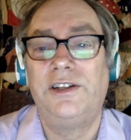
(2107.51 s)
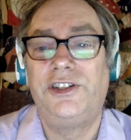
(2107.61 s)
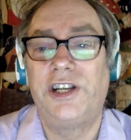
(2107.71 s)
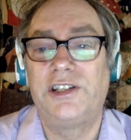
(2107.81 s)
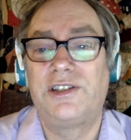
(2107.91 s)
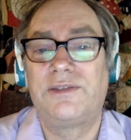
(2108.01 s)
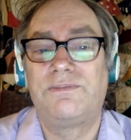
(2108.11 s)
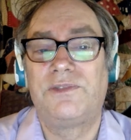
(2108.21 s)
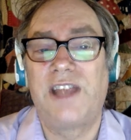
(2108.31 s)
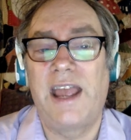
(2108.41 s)
Just
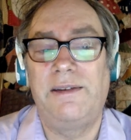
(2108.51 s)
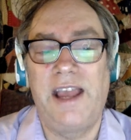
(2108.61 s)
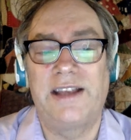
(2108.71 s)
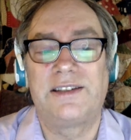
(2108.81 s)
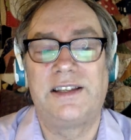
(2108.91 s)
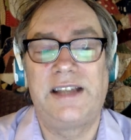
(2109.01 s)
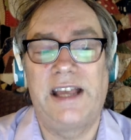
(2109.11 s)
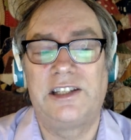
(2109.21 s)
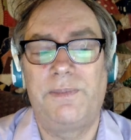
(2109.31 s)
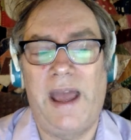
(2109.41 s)
say, yes, the
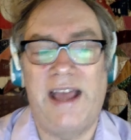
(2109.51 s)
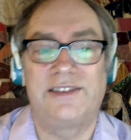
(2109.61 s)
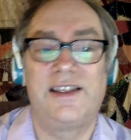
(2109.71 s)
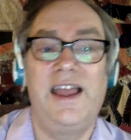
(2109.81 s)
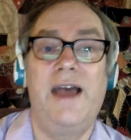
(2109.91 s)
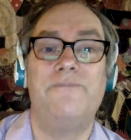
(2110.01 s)
test passed.